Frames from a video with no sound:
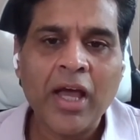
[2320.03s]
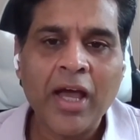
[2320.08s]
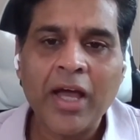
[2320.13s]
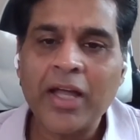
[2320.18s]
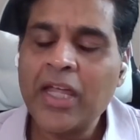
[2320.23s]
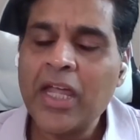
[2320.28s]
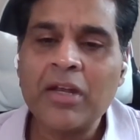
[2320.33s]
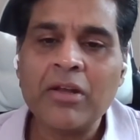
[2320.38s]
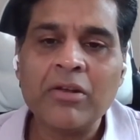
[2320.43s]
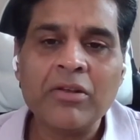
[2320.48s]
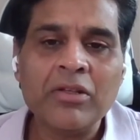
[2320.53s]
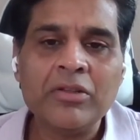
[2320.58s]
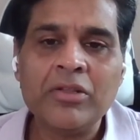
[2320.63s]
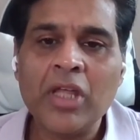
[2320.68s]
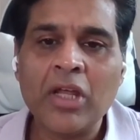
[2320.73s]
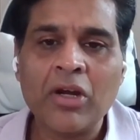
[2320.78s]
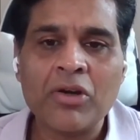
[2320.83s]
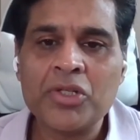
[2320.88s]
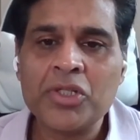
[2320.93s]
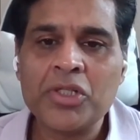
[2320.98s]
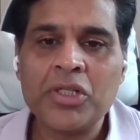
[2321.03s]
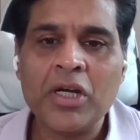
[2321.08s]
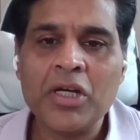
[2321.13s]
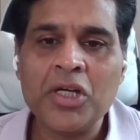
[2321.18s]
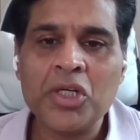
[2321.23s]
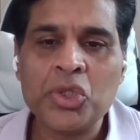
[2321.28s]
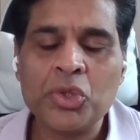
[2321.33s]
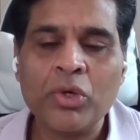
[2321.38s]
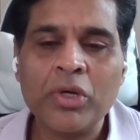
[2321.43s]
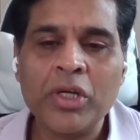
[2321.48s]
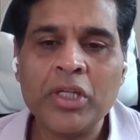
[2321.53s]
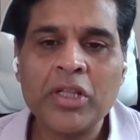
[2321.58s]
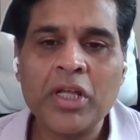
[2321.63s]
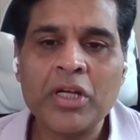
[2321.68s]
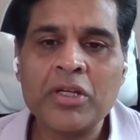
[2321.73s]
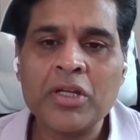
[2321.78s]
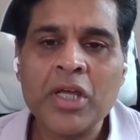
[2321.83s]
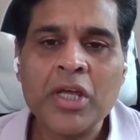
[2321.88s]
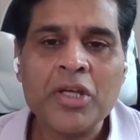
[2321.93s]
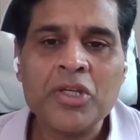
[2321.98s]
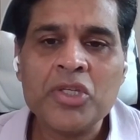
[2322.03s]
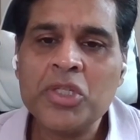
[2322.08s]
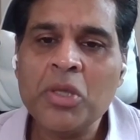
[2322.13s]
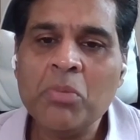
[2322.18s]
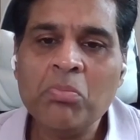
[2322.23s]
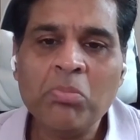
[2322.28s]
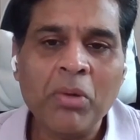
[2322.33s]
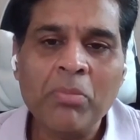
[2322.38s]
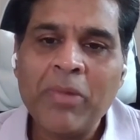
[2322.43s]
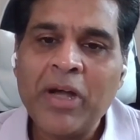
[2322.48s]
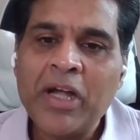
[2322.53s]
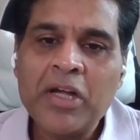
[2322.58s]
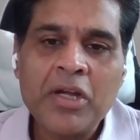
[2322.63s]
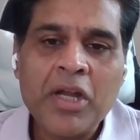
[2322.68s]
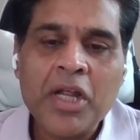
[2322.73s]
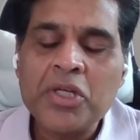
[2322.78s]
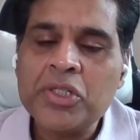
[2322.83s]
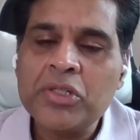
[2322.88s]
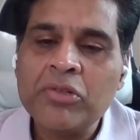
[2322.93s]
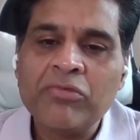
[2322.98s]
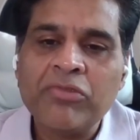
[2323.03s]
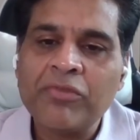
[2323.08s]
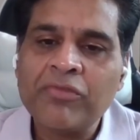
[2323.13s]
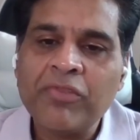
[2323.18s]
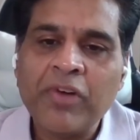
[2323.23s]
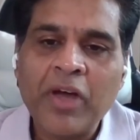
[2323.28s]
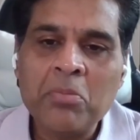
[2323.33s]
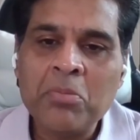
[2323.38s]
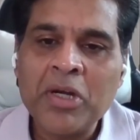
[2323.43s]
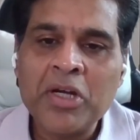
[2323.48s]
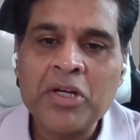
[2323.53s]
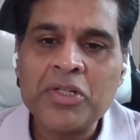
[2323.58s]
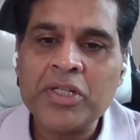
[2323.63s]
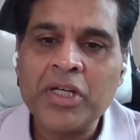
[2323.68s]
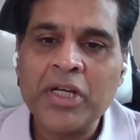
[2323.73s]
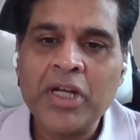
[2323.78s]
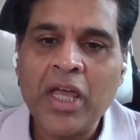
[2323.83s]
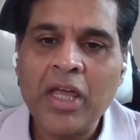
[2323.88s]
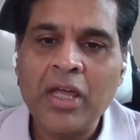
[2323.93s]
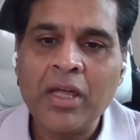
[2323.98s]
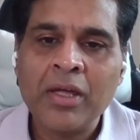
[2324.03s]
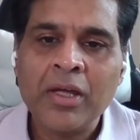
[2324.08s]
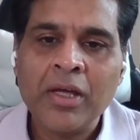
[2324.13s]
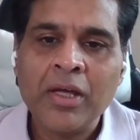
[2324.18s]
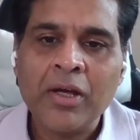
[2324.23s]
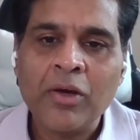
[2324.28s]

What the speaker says: Again, there are studies showing that simple meditation for 5 minutes a day